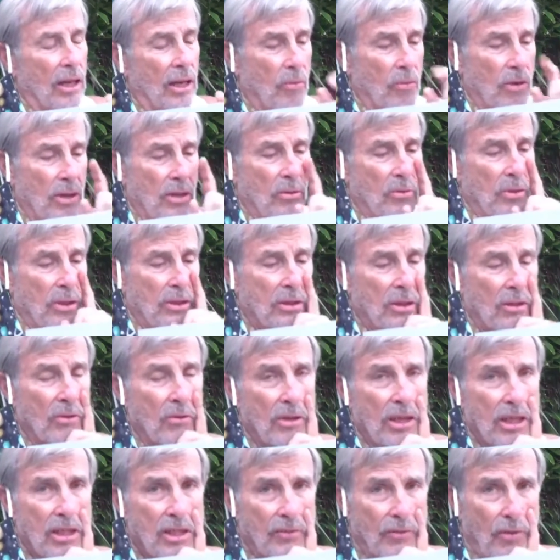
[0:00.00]
And I wonder what
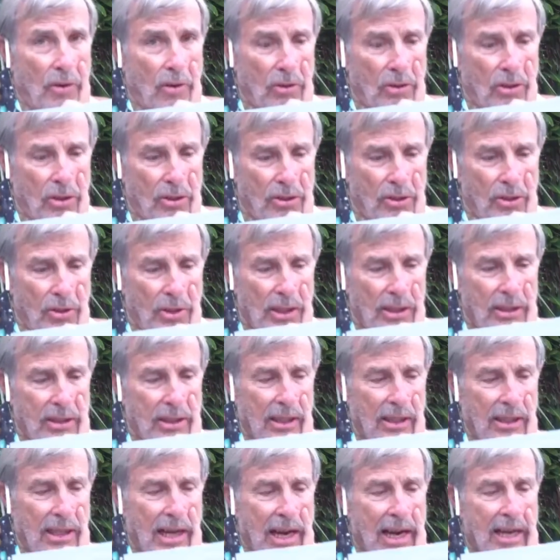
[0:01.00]
the rich folk are
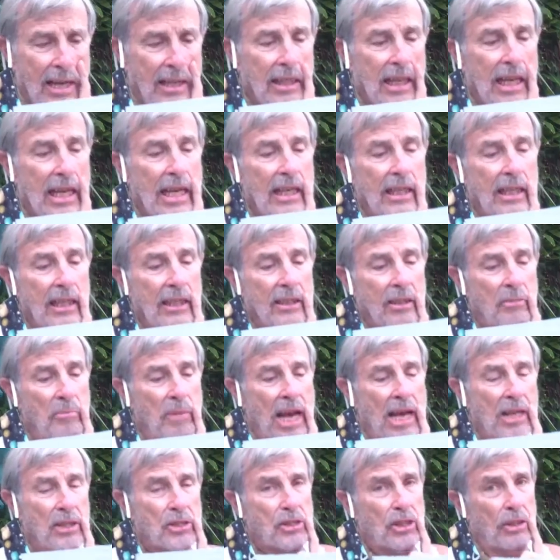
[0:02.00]
doing tonight, heating
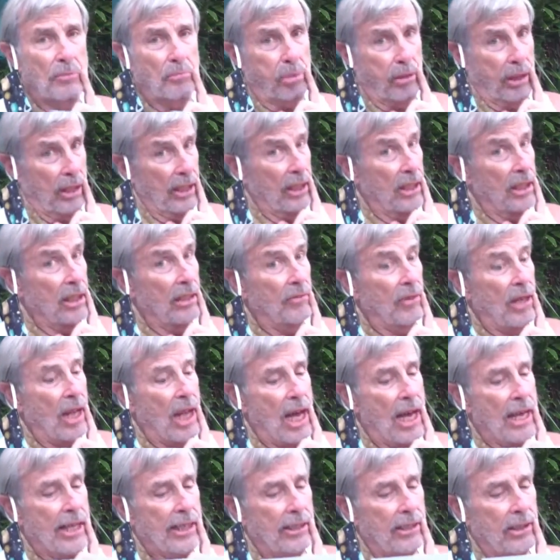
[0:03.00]
the mansion plenty of
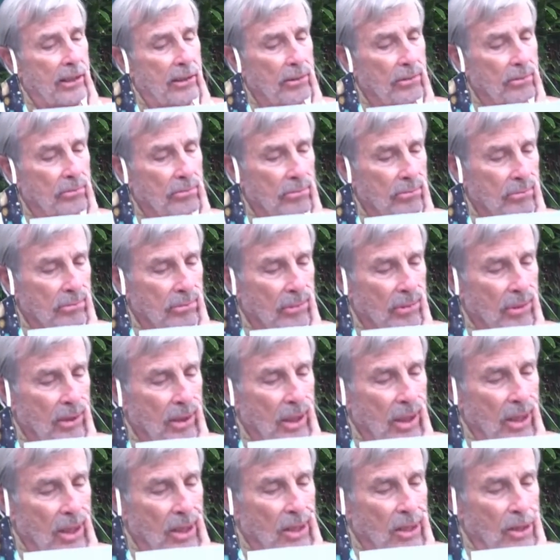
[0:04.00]
light.
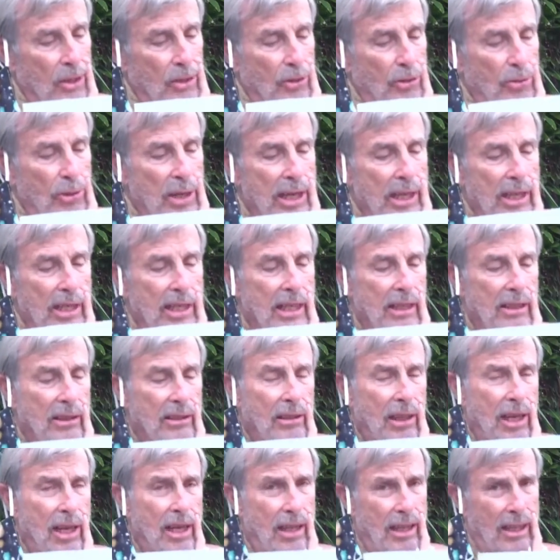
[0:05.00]
Greedy
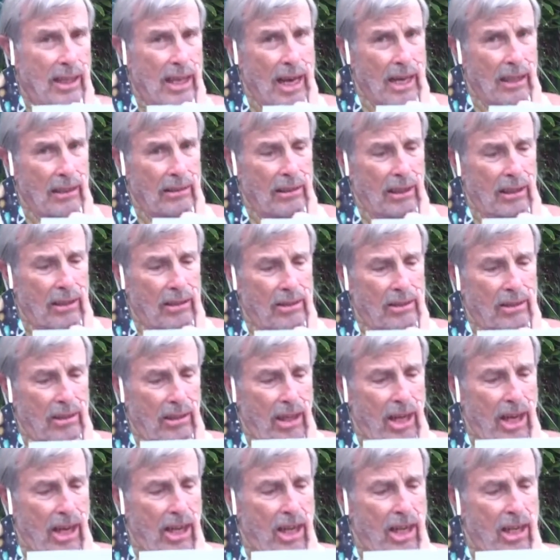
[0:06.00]
and glutty, acting
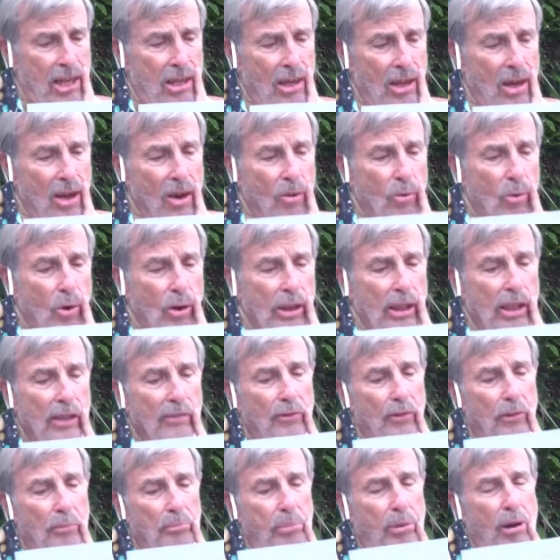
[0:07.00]
slutty,
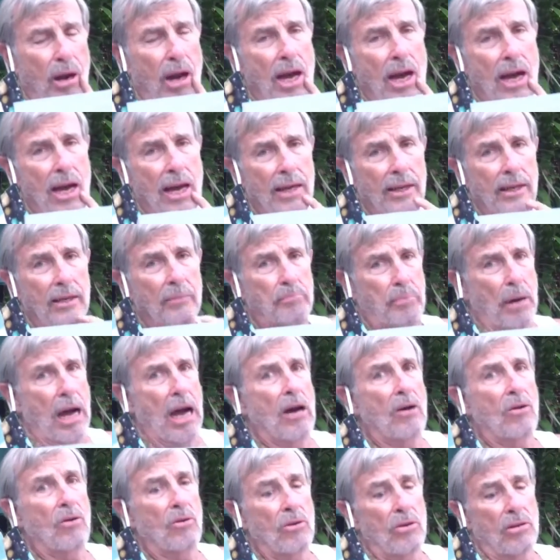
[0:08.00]
working for pride and
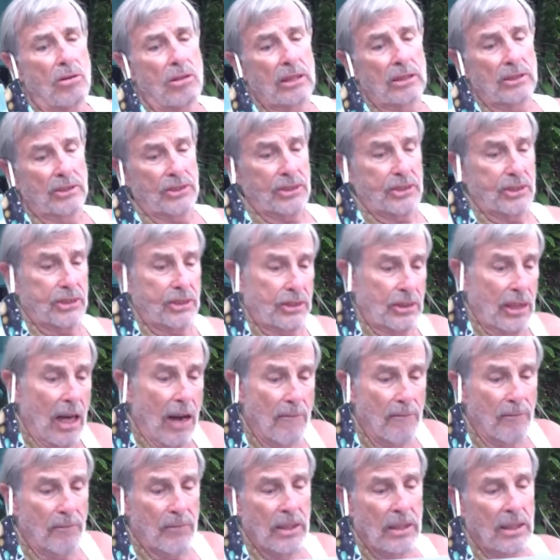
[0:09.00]
power and
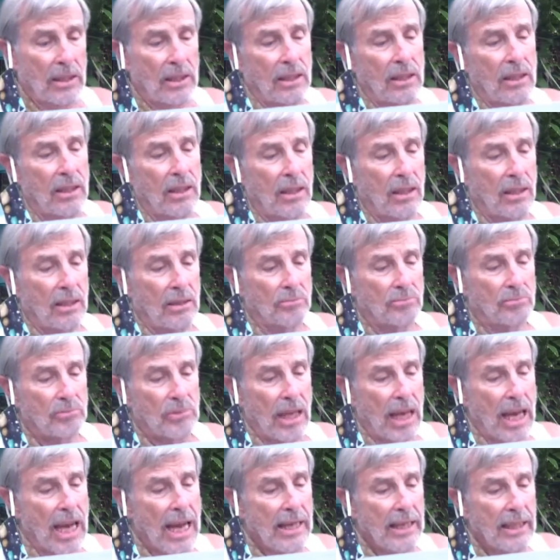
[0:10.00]
stuff.
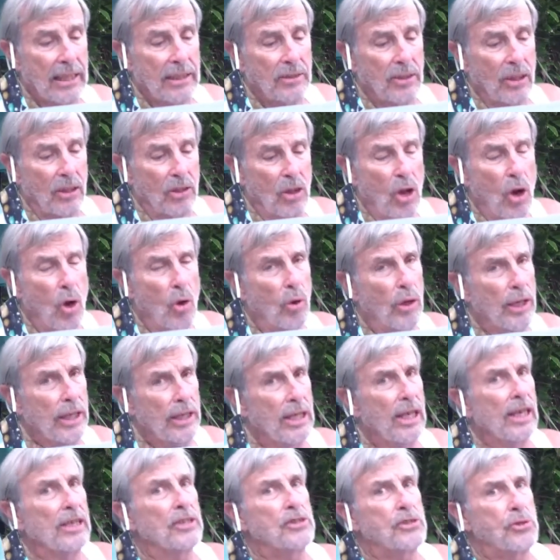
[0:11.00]
Hating the
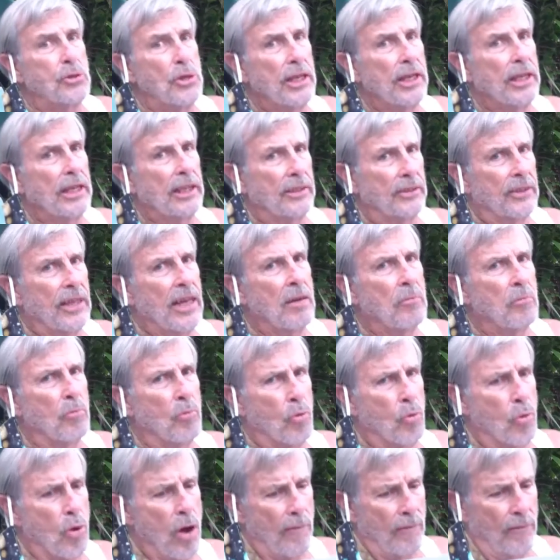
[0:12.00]
lowly and treating
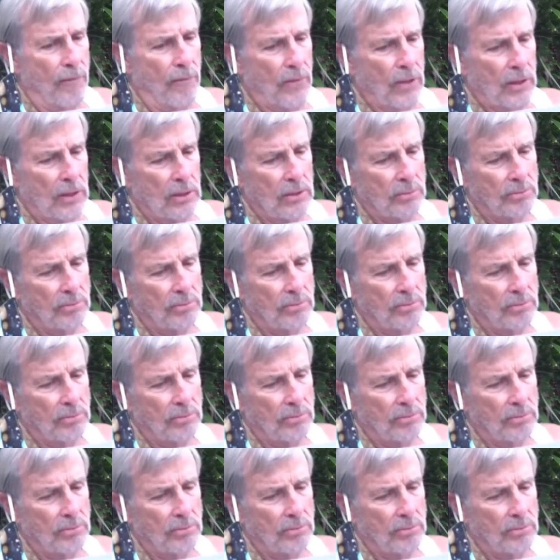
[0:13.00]
them rough.